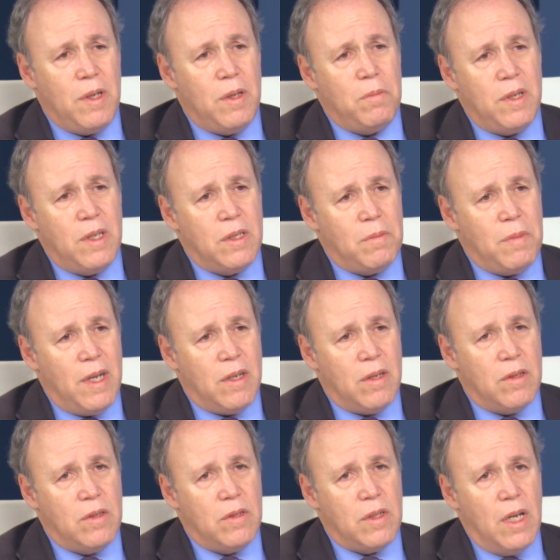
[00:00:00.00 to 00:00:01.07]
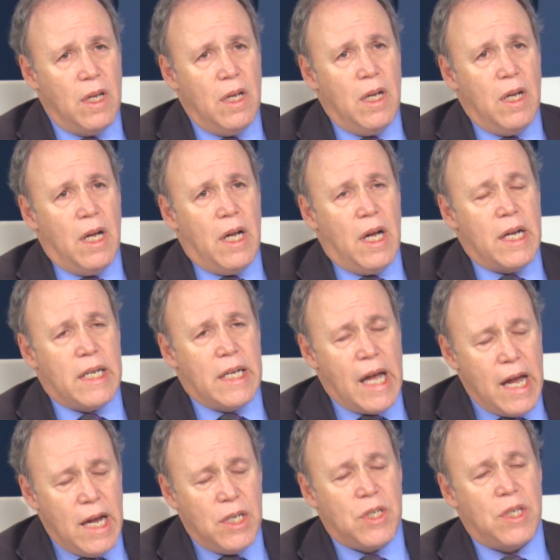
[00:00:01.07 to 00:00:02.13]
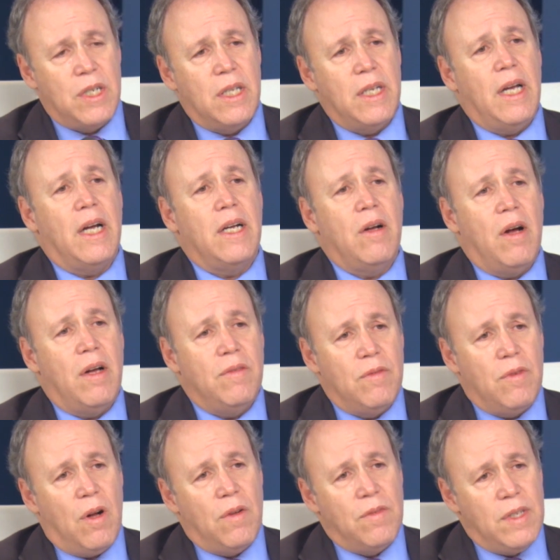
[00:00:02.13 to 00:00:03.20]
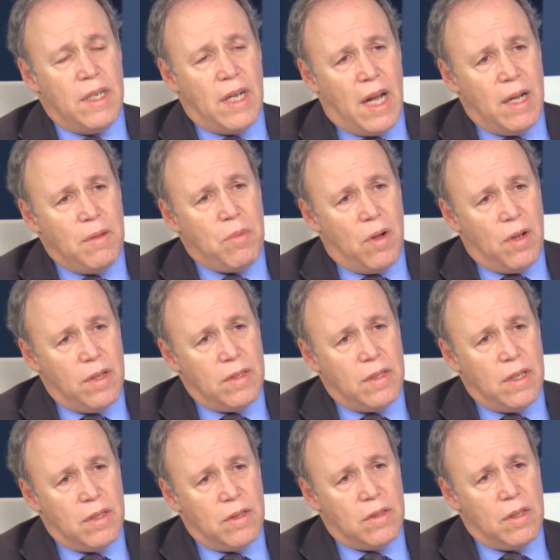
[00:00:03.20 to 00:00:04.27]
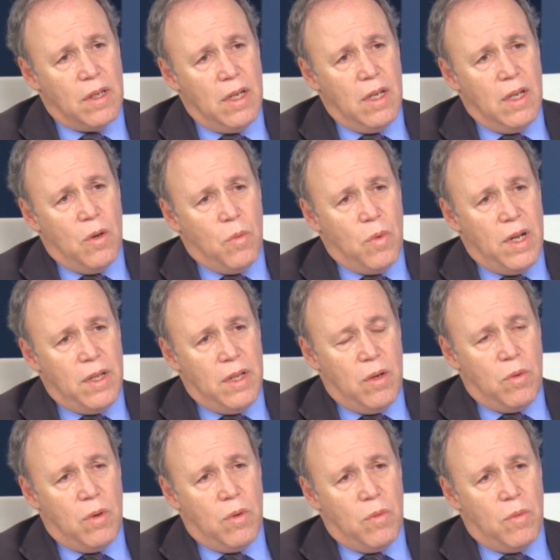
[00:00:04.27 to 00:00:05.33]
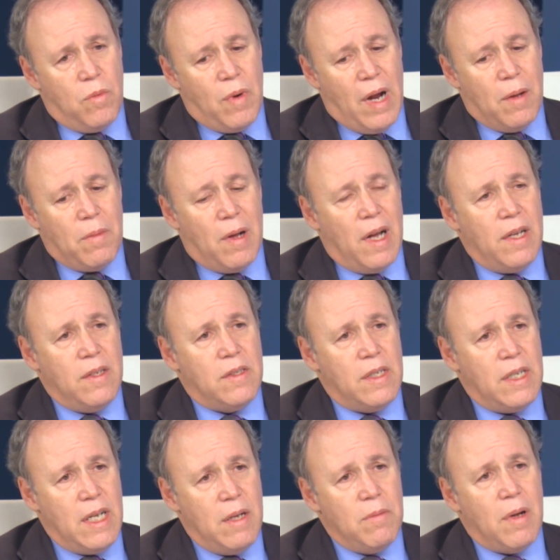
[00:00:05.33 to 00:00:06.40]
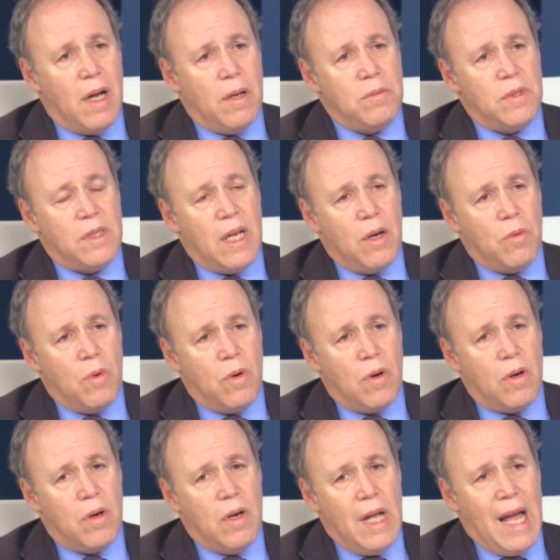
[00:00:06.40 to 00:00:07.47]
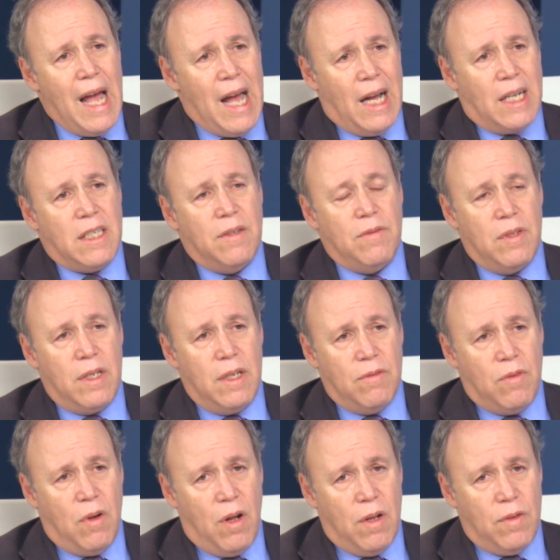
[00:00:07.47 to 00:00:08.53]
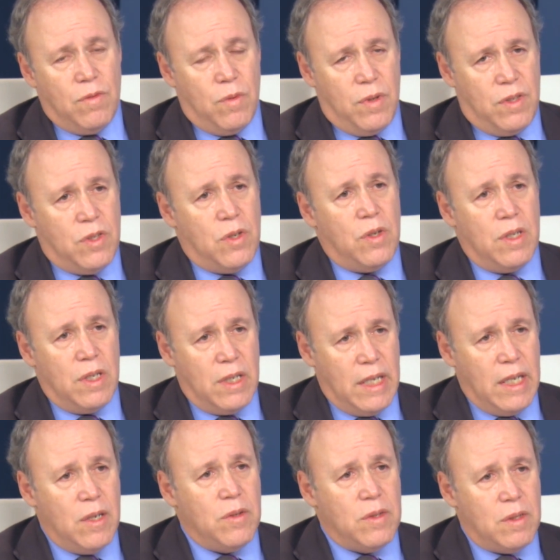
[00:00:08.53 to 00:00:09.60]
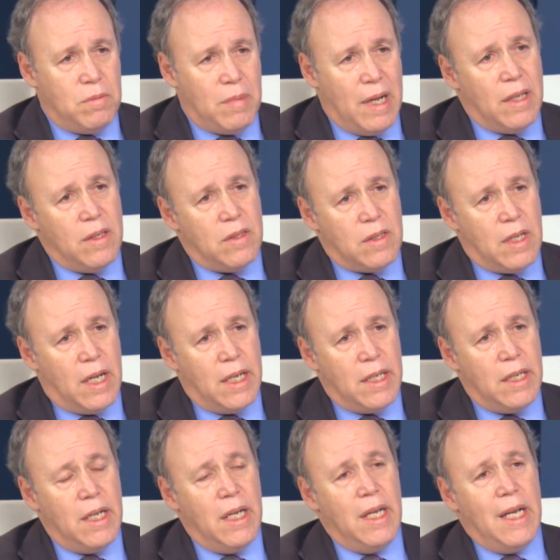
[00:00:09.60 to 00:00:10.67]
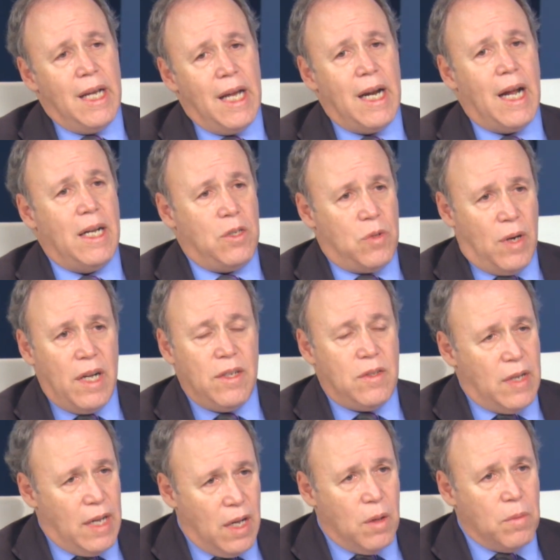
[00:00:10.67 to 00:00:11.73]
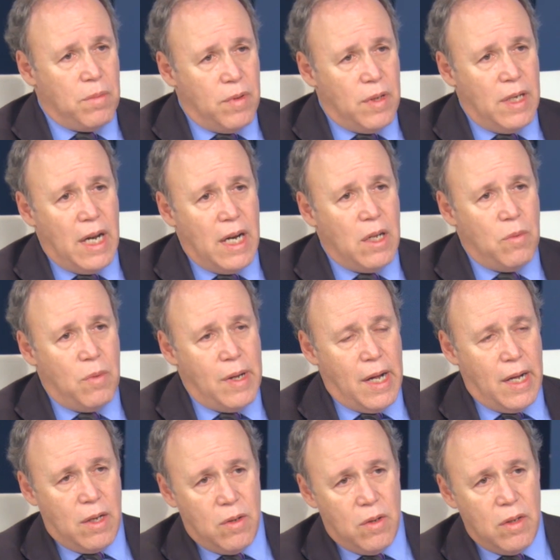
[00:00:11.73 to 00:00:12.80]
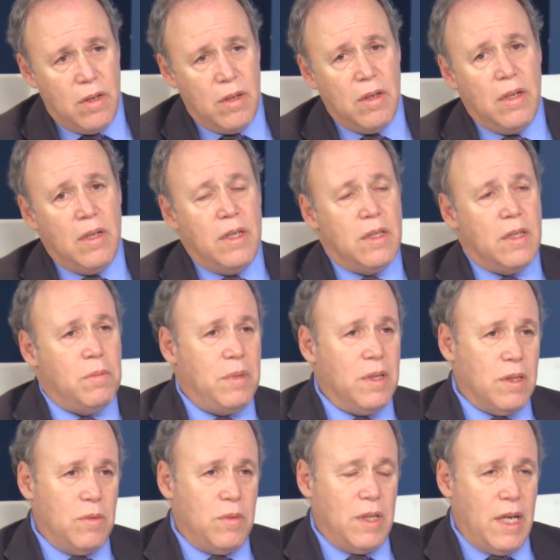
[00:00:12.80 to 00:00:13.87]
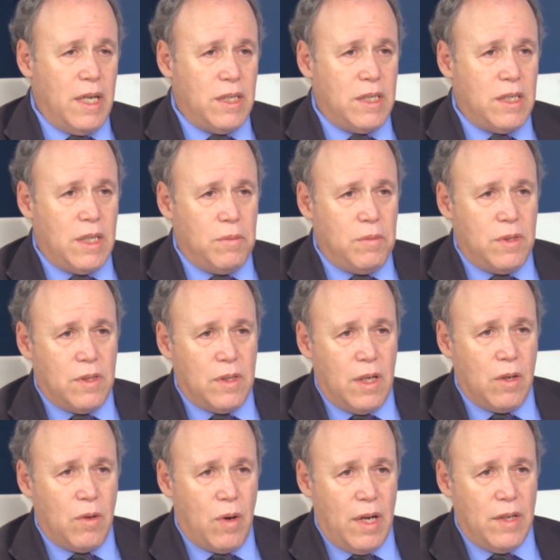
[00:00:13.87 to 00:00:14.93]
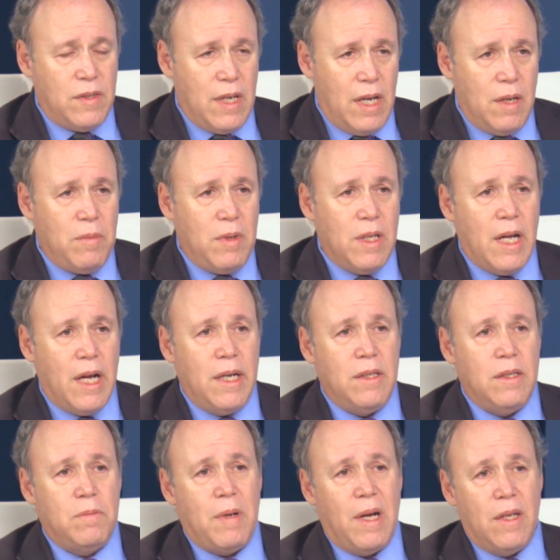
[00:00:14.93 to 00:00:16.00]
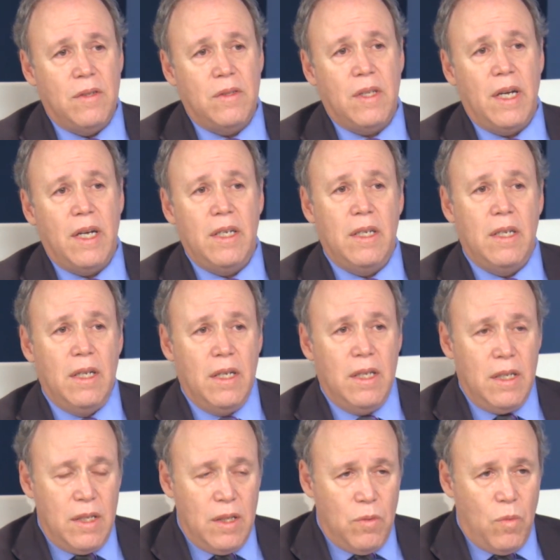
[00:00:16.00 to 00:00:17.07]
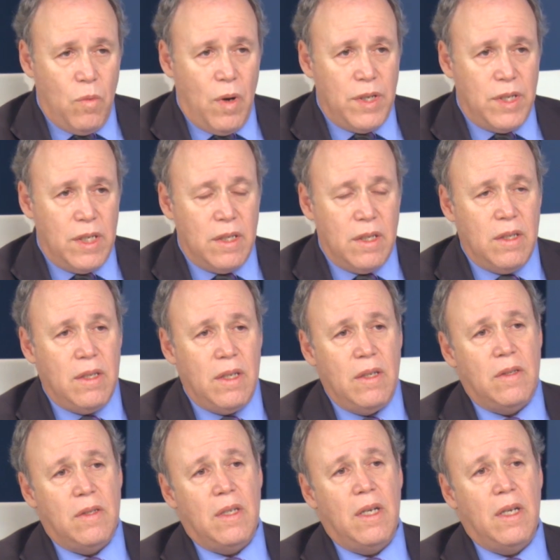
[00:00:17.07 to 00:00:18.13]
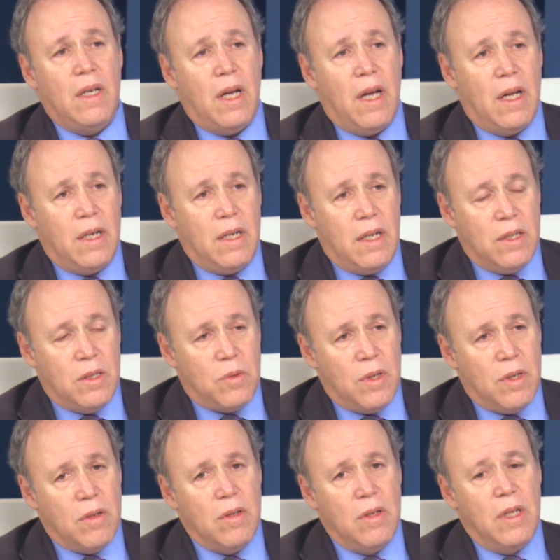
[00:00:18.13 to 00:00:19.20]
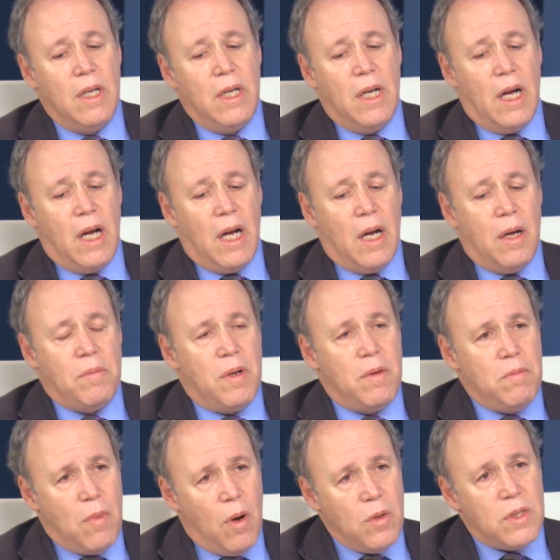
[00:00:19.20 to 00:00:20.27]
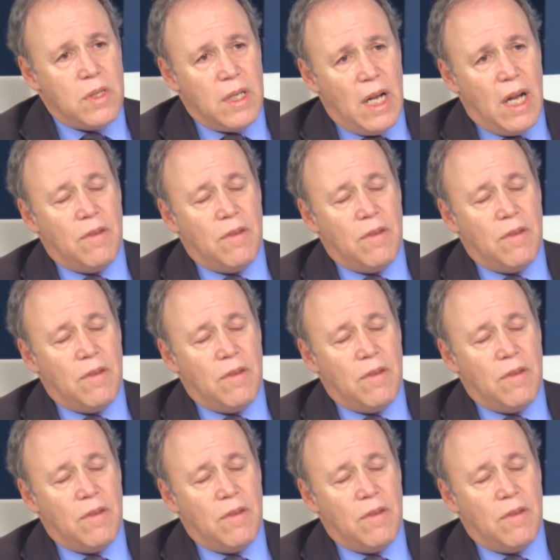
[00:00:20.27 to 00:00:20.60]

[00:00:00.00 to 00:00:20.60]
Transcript: peacemakers. Occasionally I got involved in high politics when there were rabbis and imams that were actively involved with certain leaders in Palestine, and I tried to help in any way I could to build relationships across enemy lines, Palestine, Washington, D.C., and Israel. But mostly